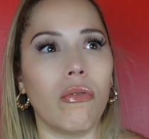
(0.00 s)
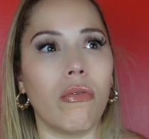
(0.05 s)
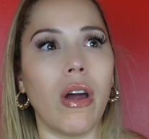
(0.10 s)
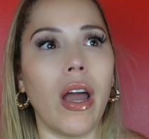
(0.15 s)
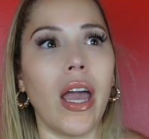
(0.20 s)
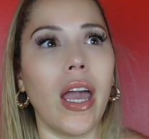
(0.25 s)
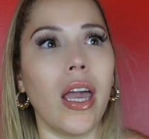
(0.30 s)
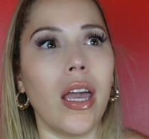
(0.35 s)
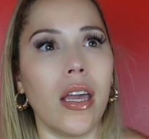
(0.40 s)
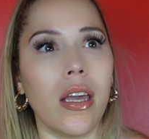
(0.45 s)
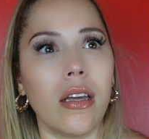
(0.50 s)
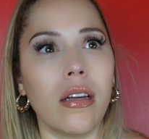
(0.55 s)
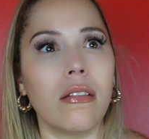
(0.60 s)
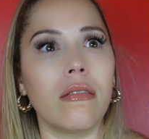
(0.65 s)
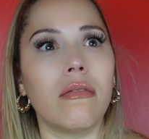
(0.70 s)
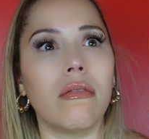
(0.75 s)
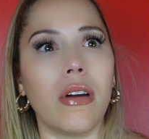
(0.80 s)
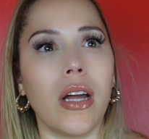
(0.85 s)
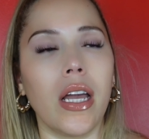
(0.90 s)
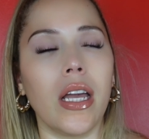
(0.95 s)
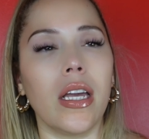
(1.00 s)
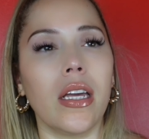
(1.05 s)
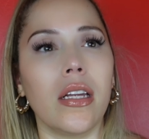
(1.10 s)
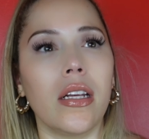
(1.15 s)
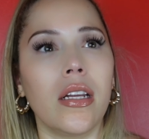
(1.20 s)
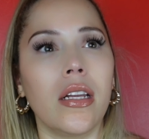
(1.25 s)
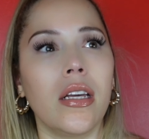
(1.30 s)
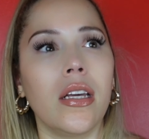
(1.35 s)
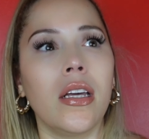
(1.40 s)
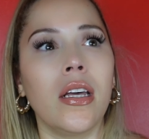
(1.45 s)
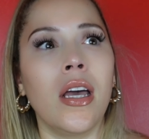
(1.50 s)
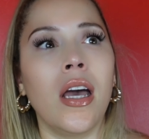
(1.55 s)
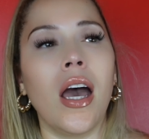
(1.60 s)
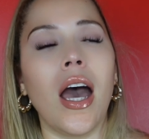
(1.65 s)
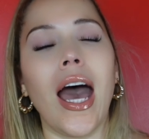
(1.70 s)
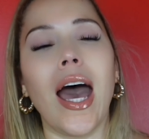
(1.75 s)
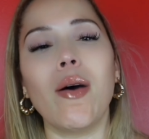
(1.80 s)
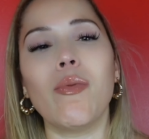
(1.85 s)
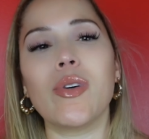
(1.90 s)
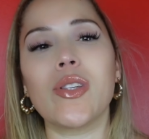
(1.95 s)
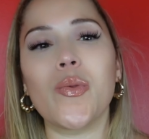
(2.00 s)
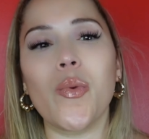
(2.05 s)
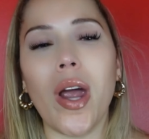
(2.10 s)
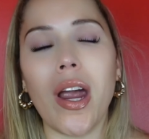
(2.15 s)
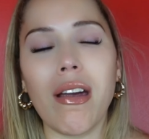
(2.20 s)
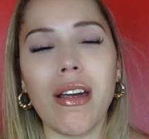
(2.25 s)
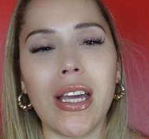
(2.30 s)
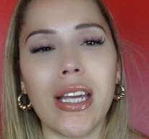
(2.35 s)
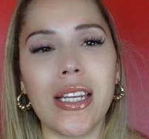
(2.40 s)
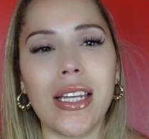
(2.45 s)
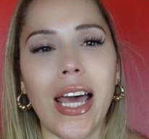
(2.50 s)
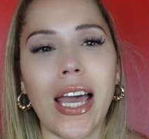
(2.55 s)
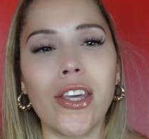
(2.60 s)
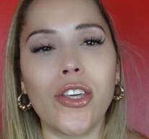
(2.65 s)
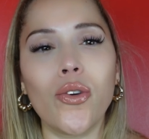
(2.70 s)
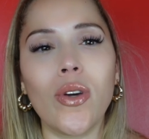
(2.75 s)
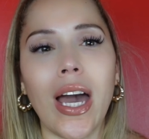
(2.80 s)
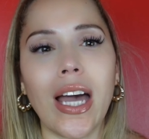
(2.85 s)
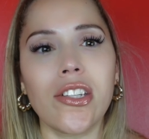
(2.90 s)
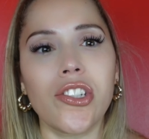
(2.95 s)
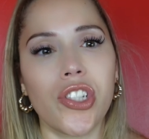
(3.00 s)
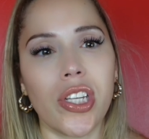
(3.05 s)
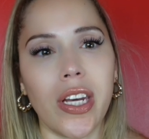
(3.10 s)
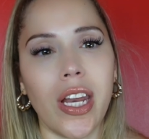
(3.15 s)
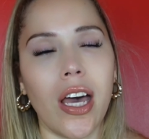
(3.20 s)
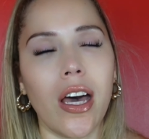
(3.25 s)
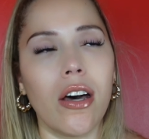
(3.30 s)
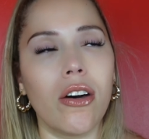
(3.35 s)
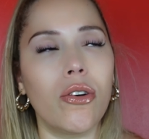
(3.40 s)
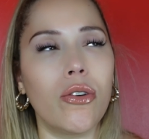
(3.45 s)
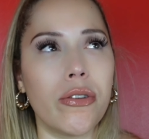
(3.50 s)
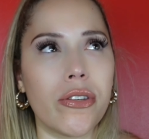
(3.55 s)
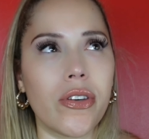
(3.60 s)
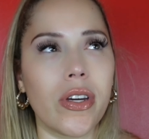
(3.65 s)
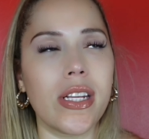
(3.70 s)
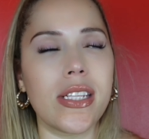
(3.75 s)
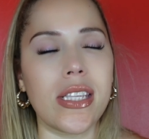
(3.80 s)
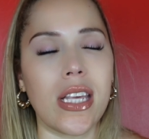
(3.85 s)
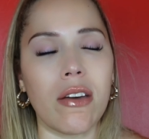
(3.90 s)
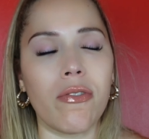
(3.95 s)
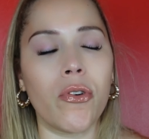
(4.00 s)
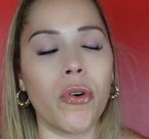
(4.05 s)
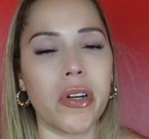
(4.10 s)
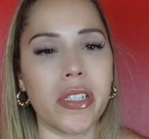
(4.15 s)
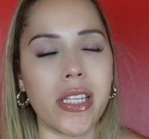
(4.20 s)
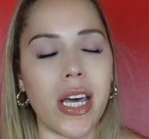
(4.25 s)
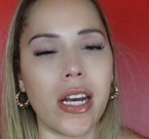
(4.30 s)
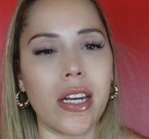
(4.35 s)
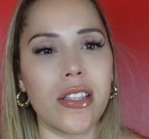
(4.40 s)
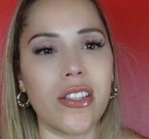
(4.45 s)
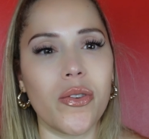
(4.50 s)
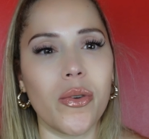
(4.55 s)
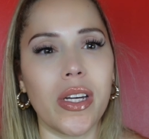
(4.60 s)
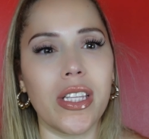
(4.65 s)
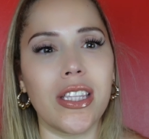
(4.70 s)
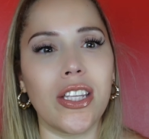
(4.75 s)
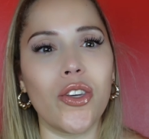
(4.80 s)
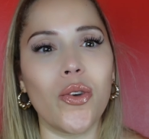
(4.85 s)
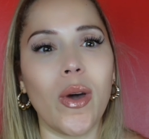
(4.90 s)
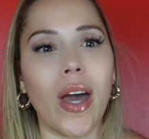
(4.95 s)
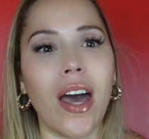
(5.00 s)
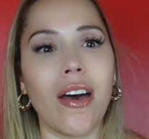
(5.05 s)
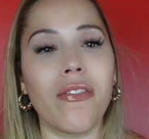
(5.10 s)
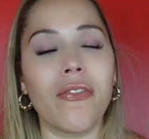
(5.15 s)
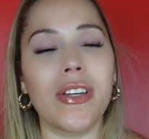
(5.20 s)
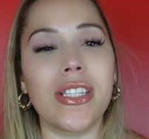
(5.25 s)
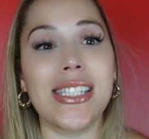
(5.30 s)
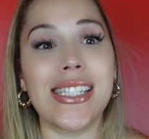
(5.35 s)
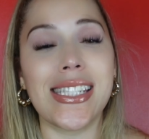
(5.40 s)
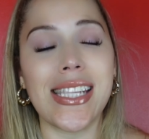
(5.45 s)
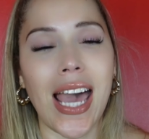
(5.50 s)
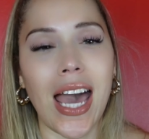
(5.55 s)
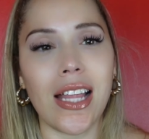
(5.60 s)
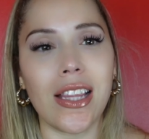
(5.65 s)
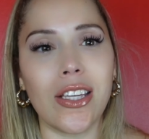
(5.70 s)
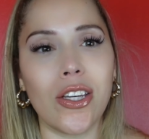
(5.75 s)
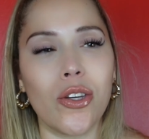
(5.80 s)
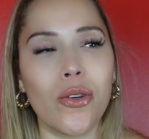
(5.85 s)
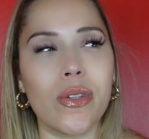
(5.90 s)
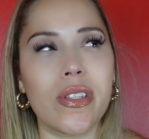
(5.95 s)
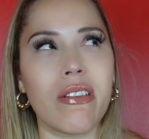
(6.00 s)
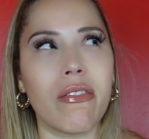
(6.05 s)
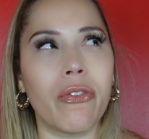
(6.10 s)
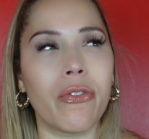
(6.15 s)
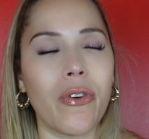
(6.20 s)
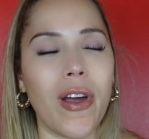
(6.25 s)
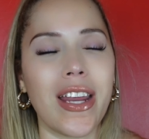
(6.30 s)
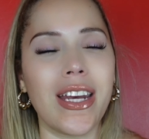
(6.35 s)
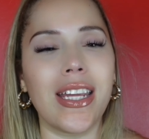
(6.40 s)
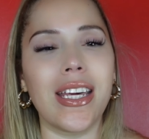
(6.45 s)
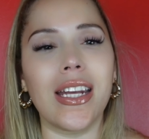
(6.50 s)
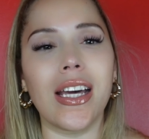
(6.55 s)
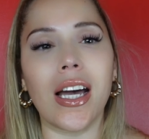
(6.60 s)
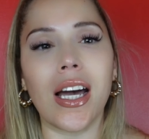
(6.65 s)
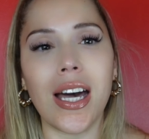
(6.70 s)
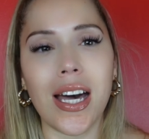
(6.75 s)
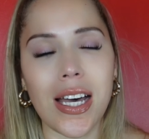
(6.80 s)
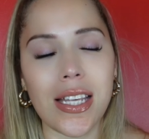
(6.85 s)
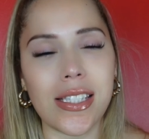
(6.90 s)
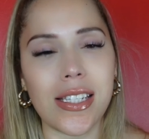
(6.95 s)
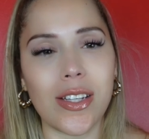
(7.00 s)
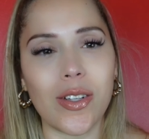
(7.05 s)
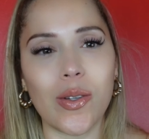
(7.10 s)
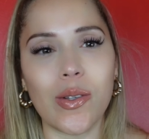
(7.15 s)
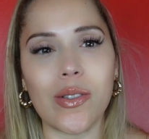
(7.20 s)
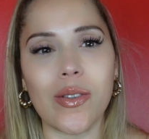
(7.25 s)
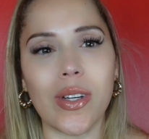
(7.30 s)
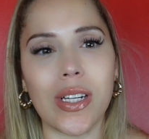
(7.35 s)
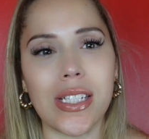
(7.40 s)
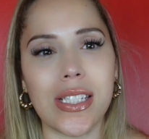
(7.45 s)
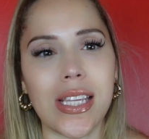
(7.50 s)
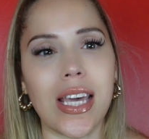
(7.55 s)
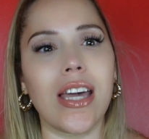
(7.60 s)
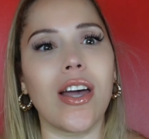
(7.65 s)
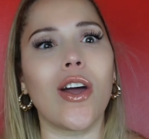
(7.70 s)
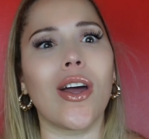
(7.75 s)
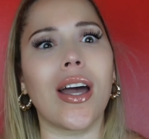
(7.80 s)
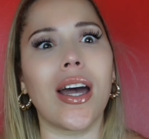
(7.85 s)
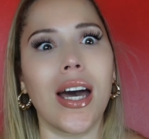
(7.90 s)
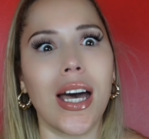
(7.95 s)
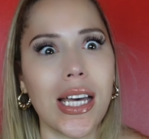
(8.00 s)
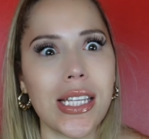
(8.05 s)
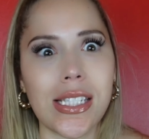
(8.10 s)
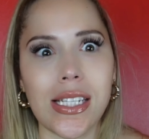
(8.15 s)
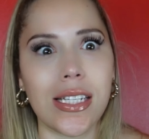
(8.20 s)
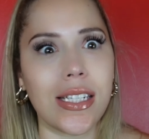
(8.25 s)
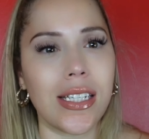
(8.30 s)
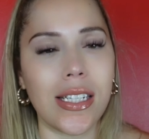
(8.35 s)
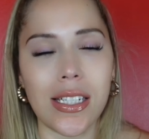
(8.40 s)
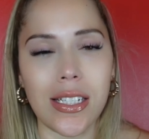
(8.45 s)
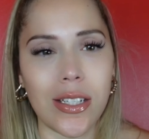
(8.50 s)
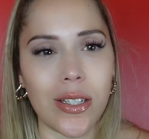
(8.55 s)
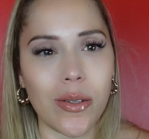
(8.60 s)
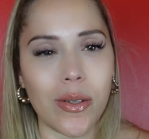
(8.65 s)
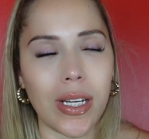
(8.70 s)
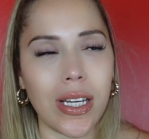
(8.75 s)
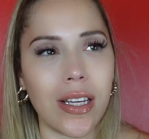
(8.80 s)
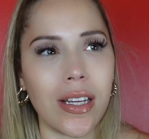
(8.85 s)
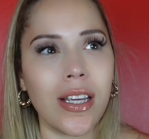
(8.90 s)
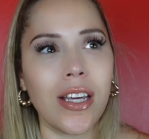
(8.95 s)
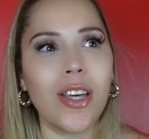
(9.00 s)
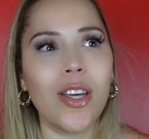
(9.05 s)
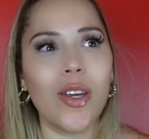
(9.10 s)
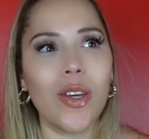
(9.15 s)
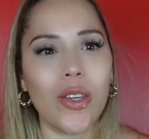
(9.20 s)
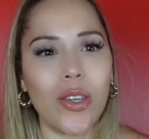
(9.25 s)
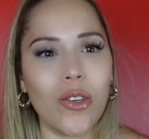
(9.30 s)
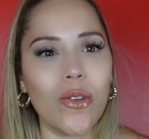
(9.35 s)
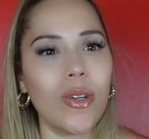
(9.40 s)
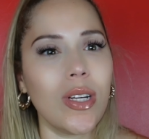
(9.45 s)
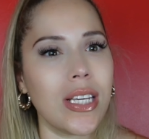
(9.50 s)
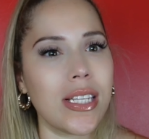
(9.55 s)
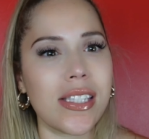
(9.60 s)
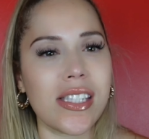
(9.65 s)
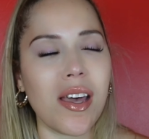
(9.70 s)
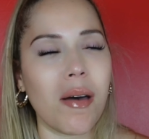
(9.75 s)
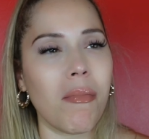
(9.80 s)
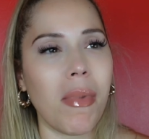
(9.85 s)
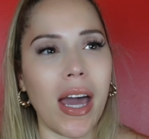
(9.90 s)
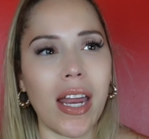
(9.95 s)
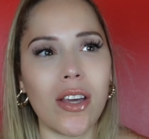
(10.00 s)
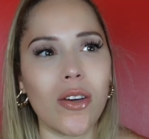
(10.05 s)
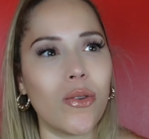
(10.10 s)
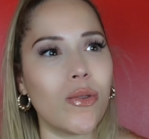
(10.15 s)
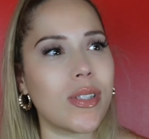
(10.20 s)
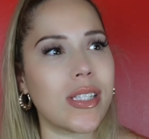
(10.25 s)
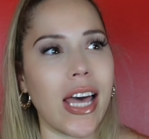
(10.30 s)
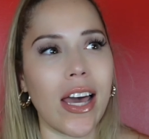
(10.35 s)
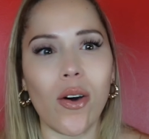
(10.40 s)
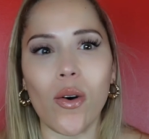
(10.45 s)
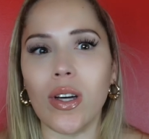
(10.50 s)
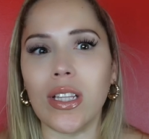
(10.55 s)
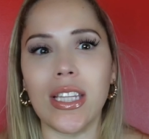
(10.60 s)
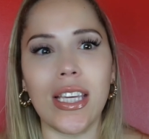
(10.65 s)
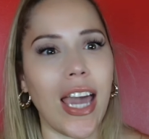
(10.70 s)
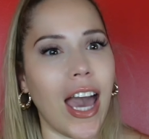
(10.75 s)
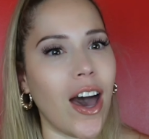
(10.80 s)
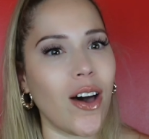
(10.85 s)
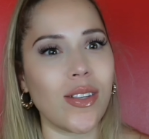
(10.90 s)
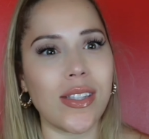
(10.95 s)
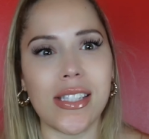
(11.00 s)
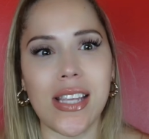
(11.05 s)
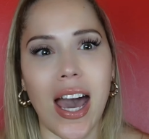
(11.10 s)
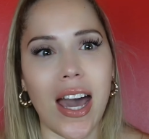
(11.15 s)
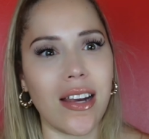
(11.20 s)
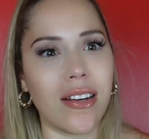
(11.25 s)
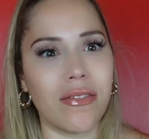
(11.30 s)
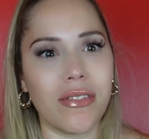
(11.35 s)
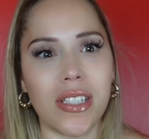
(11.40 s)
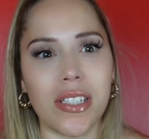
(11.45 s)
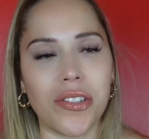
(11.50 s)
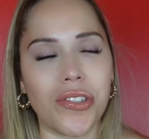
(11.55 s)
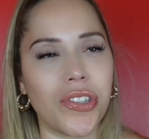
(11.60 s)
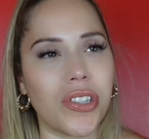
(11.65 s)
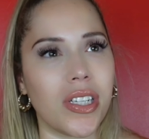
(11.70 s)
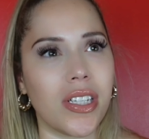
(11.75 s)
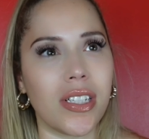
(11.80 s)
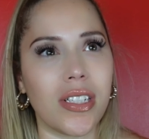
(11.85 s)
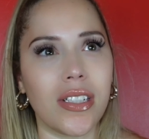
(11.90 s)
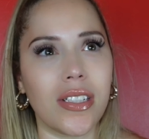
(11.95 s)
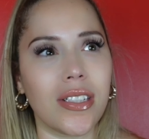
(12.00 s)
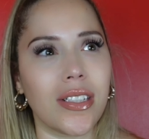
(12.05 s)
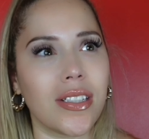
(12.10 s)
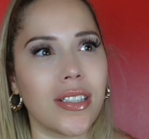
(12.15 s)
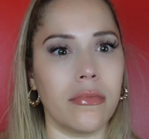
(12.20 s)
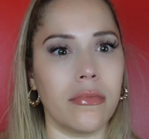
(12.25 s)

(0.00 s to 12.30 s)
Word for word: Right, right. I was worried. Like, you got Shanelle, who's going to say, of course, I didn't do it. Then you have Sally, who's a friend and a cousin, who's going to say her cousin didn't do it. You need somebody who's, like, on the outside of the shit.